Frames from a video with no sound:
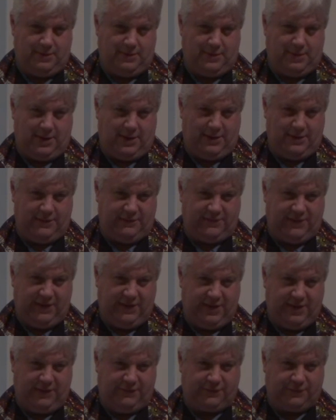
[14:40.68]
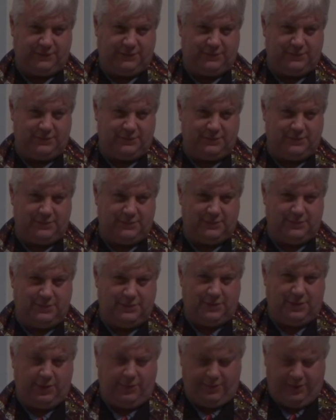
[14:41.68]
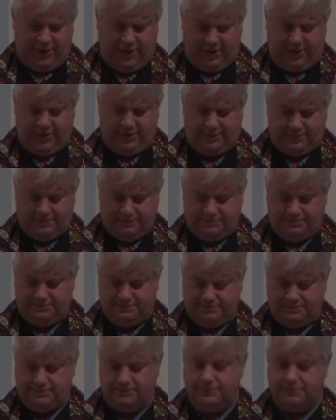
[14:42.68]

And the teenager agreed.